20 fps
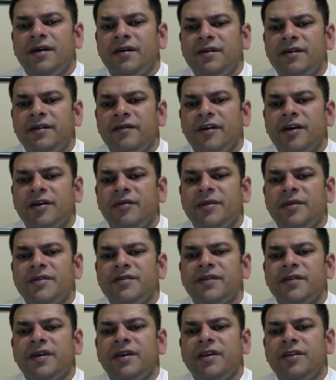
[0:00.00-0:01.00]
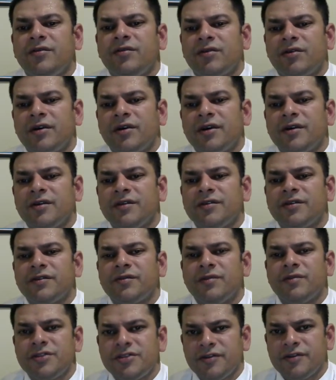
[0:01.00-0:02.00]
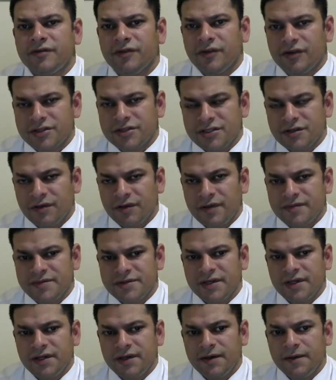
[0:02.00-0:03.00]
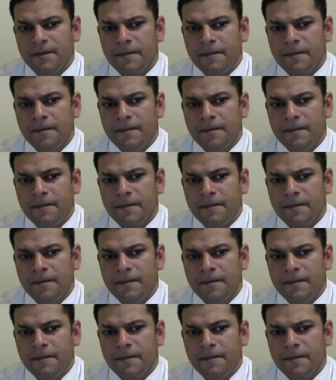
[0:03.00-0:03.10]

development site URLs once you've launched the website.